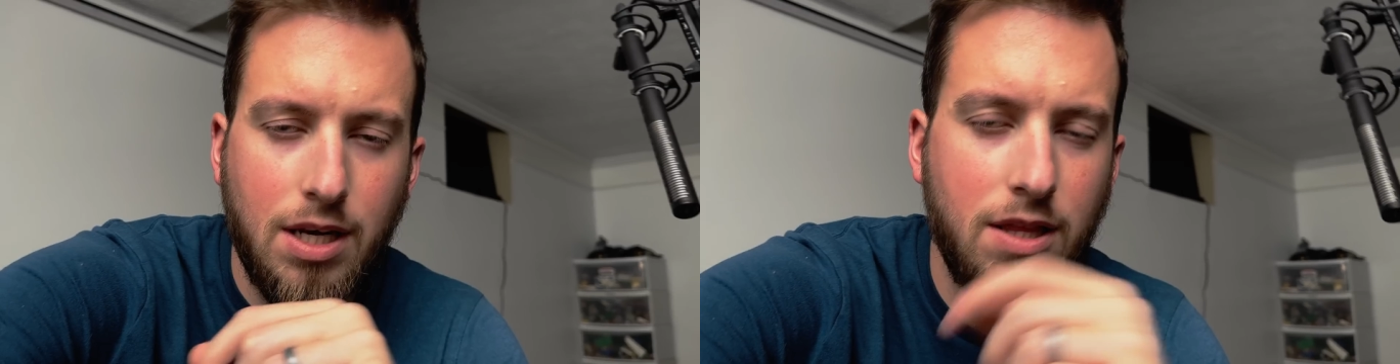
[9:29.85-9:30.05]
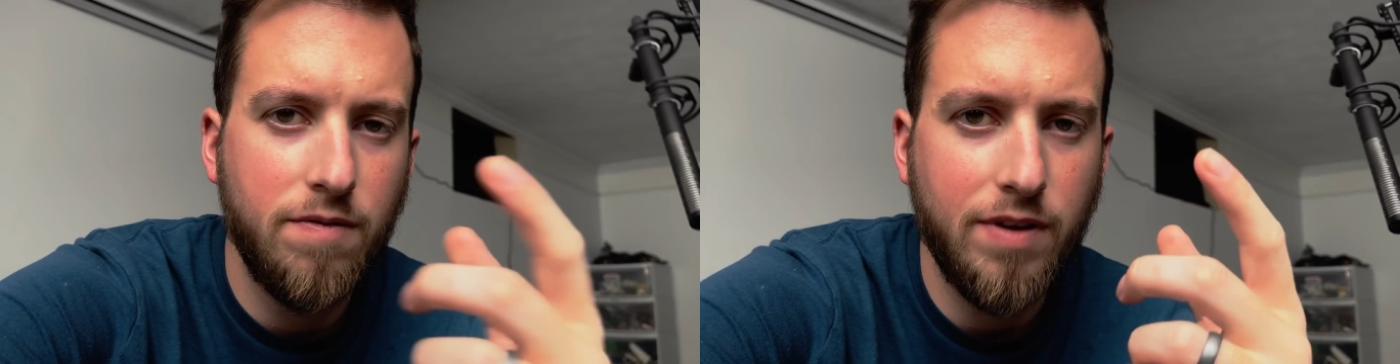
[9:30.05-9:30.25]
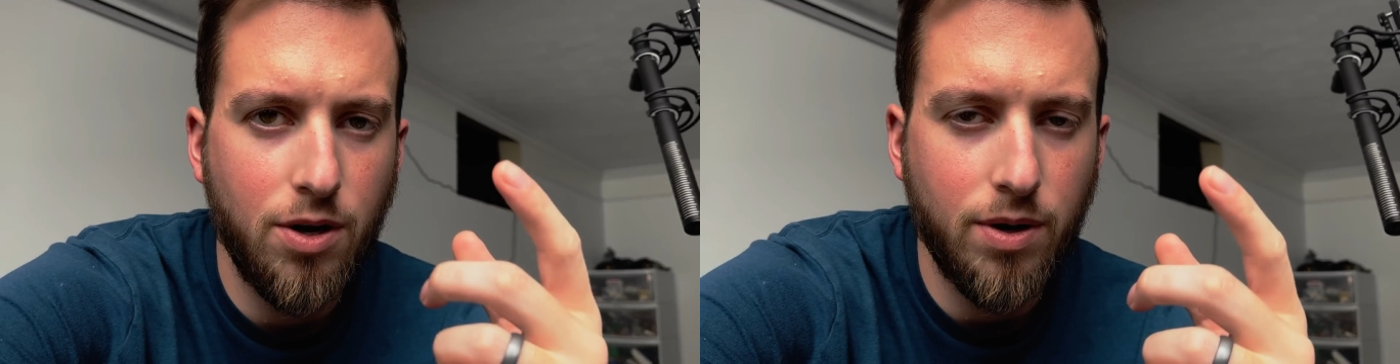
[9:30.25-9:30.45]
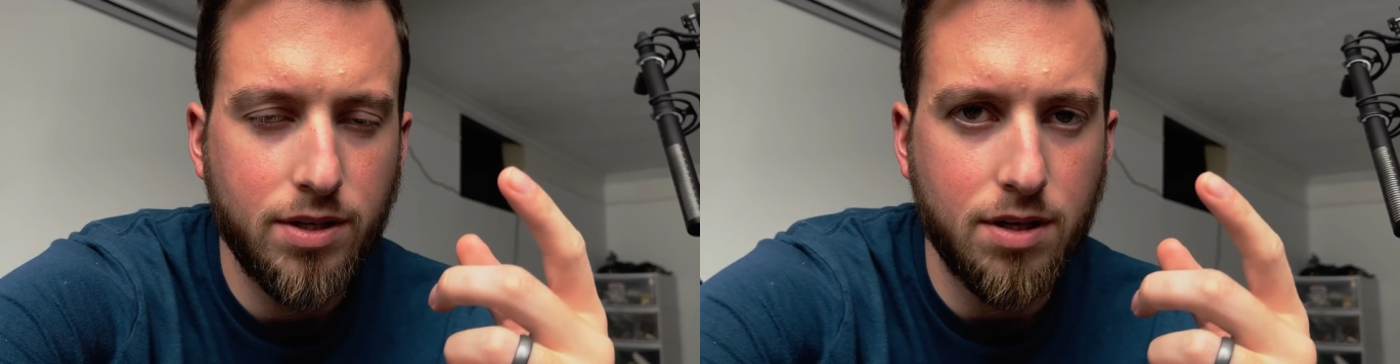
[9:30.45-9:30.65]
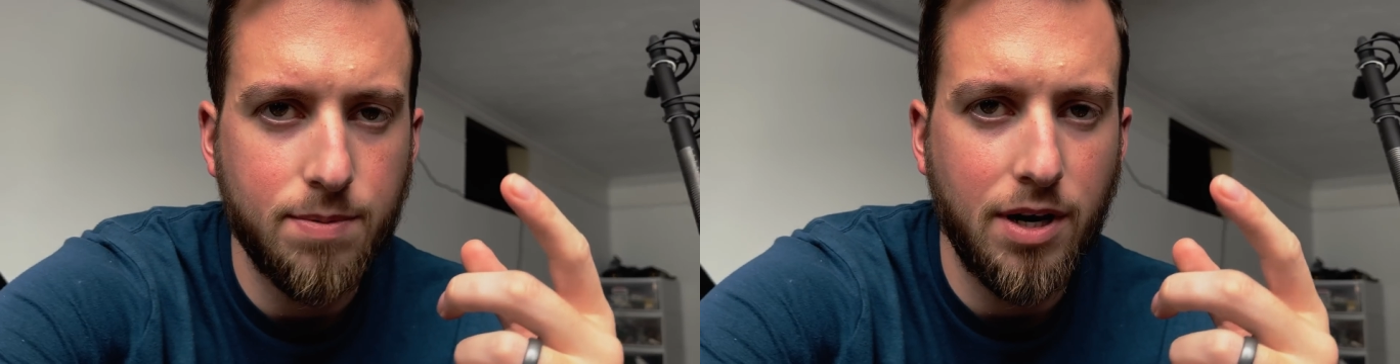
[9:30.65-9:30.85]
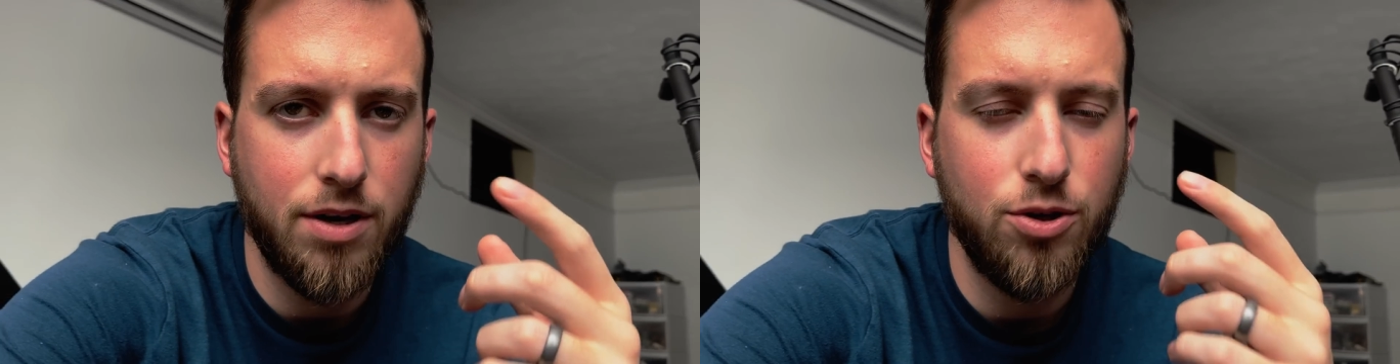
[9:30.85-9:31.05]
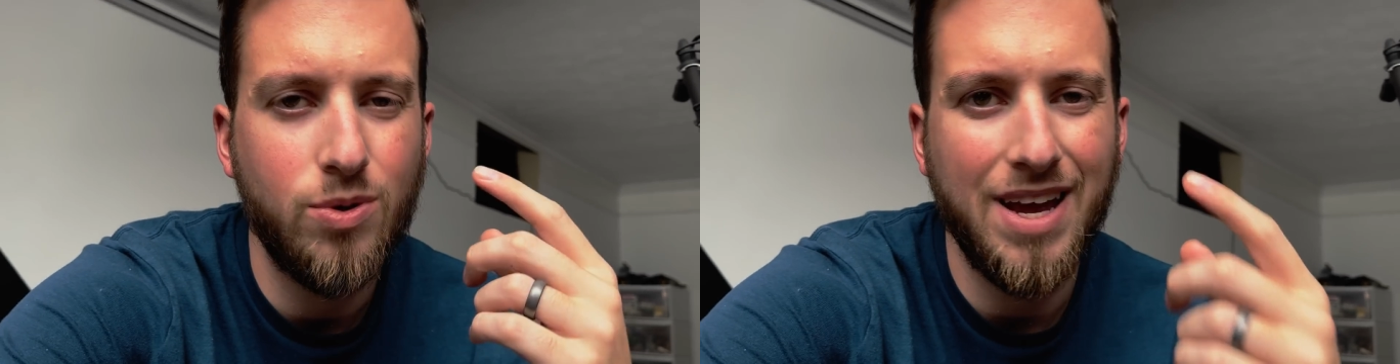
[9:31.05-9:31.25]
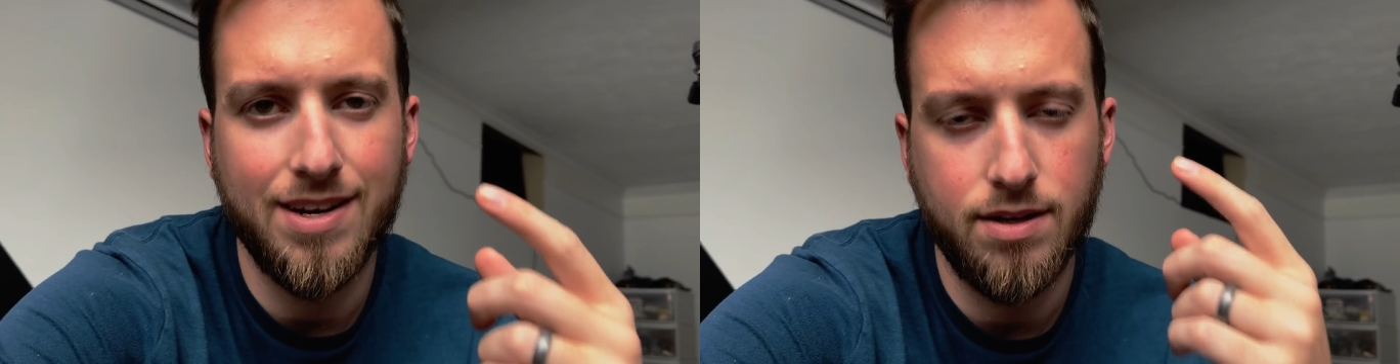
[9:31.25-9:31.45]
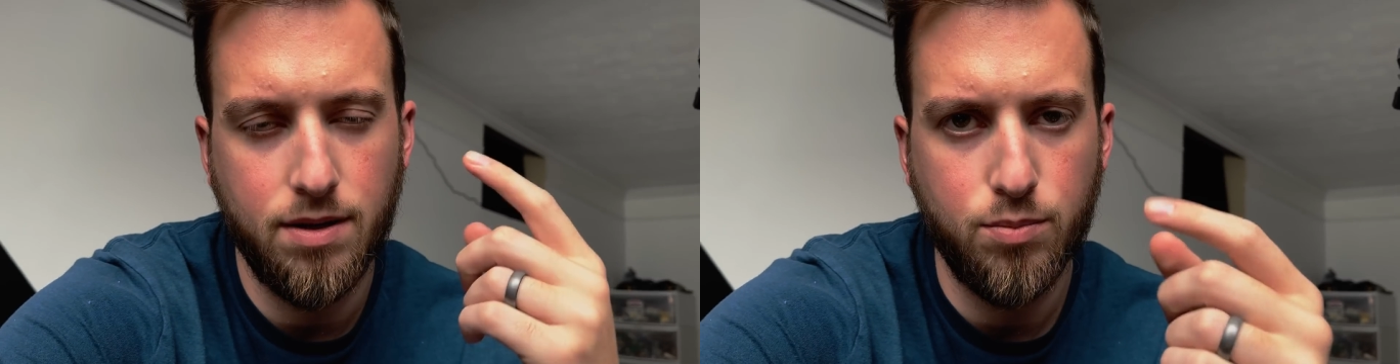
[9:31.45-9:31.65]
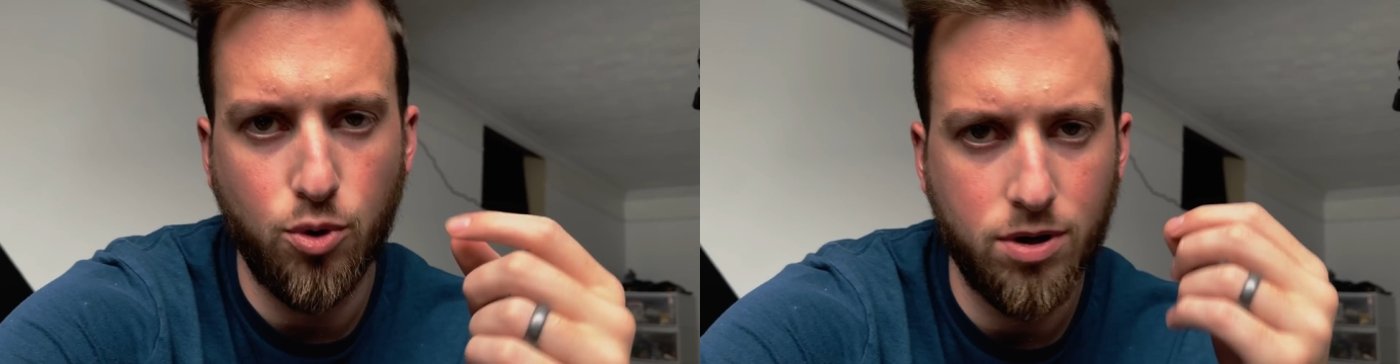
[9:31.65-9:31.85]
In the video, I talked about how you can't
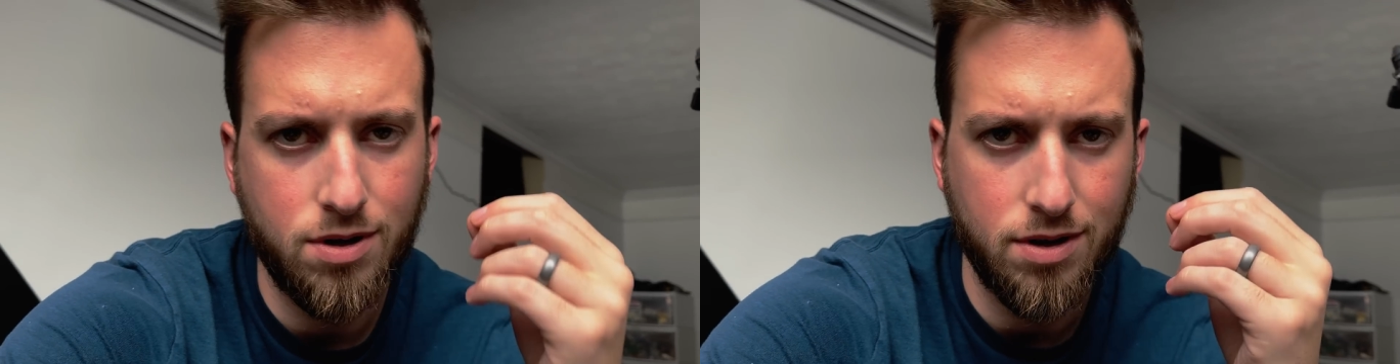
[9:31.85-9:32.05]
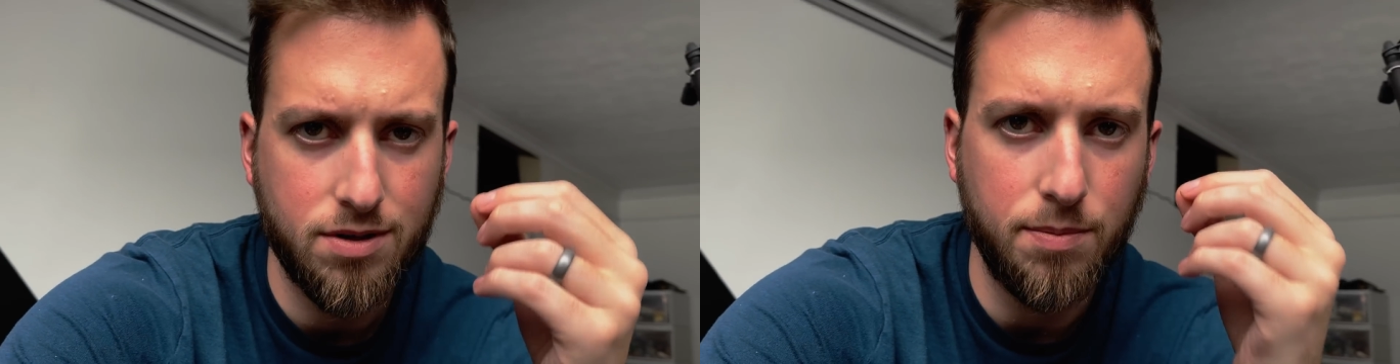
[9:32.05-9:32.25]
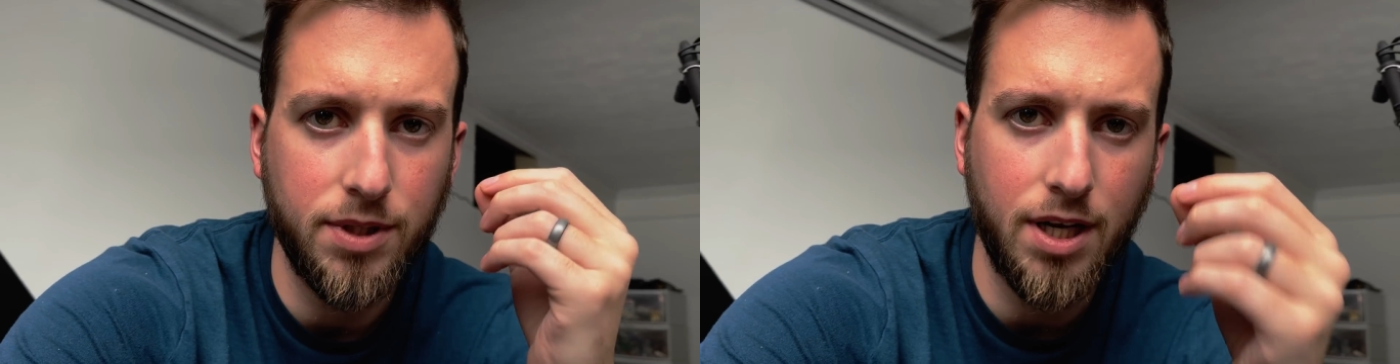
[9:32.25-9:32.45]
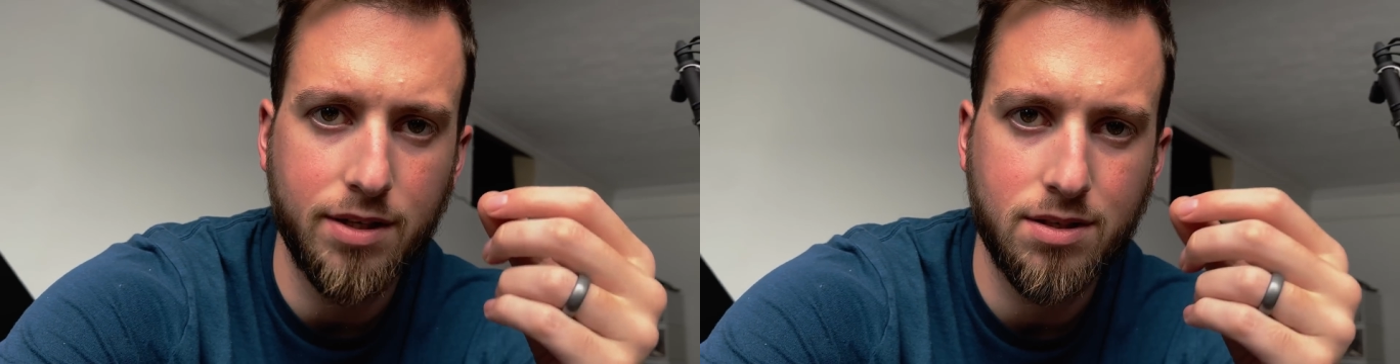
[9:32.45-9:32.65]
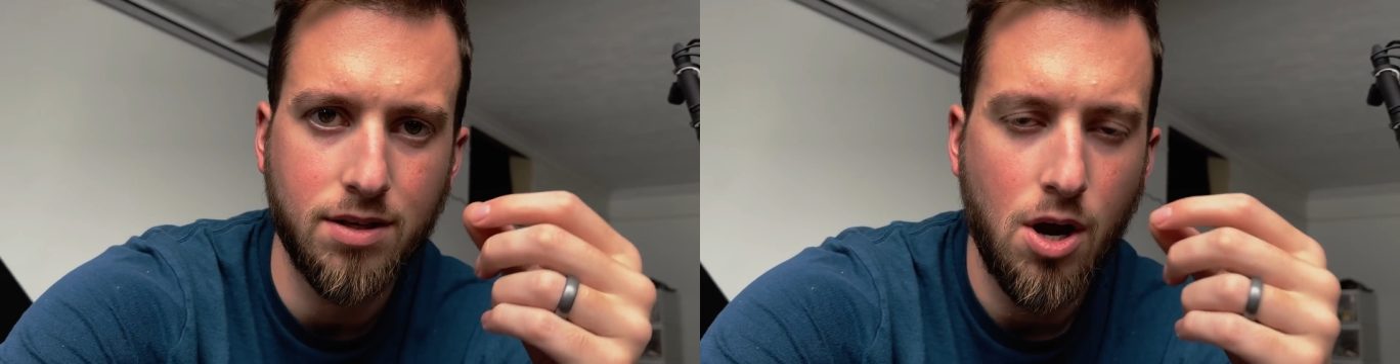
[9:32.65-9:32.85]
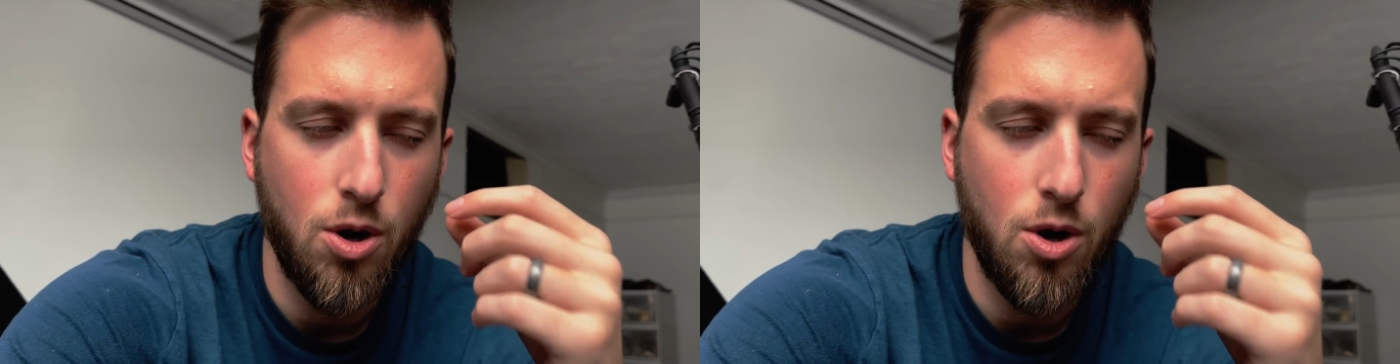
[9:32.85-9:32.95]
import custom LUTs